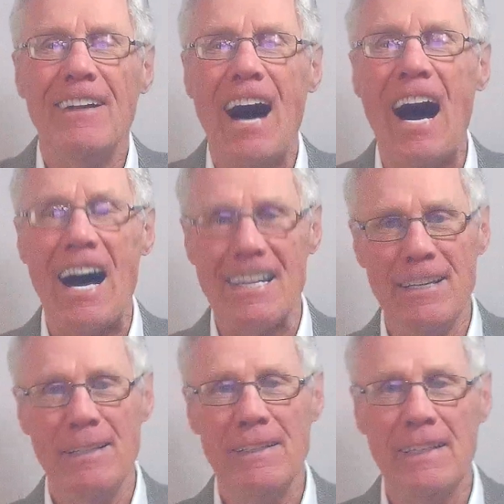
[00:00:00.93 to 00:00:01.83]
Hi,
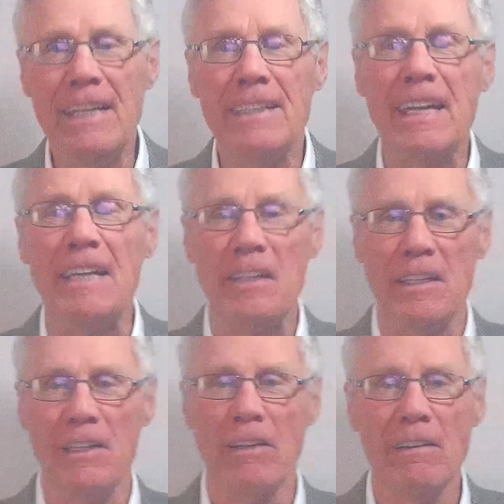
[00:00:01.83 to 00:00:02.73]
Ian Dainty
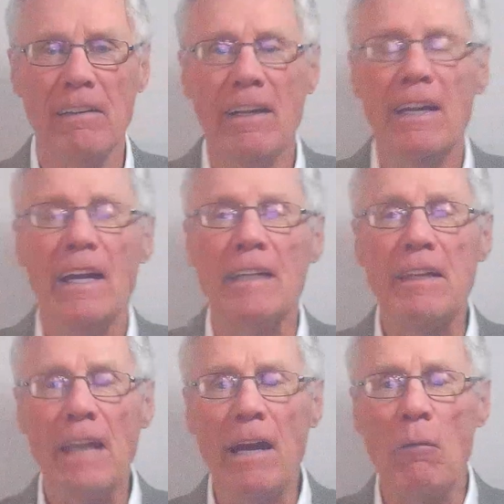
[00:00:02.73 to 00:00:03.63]
here, and
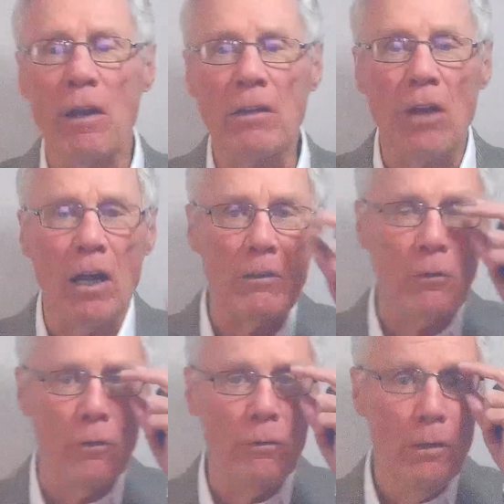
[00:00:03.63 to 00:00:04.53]
today I want to talk to
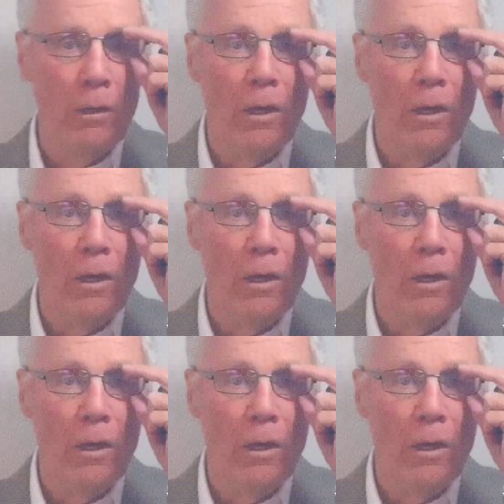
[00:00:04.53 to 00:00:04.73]
you